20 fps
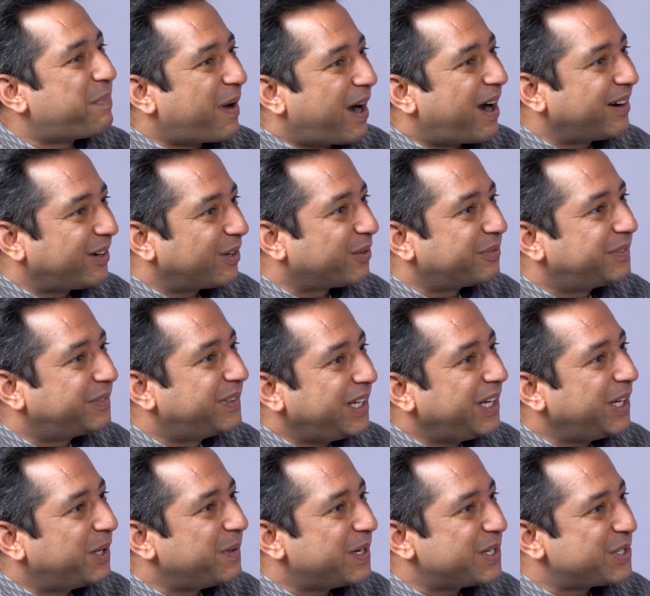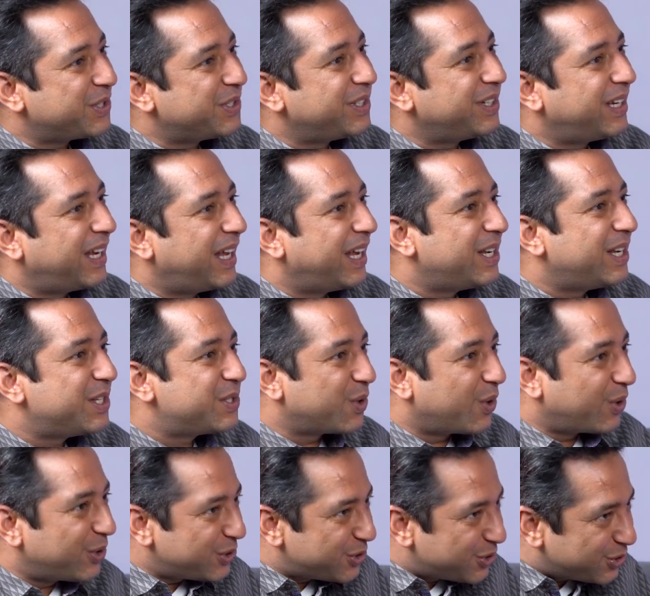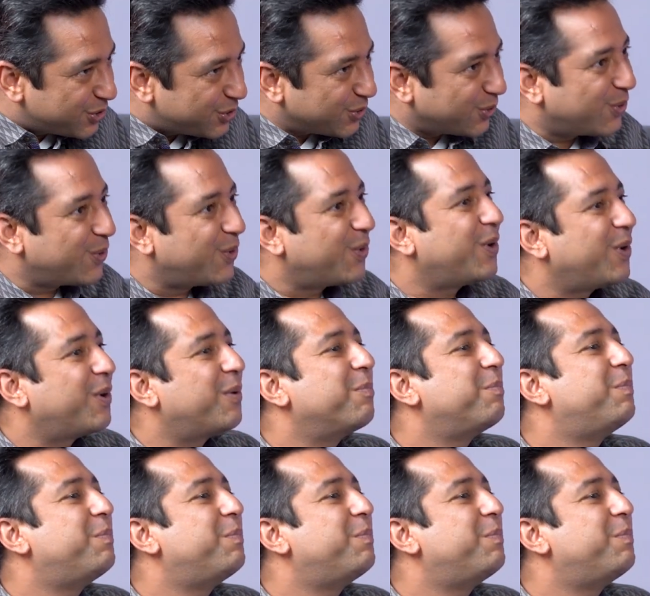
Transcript: part of the equation is also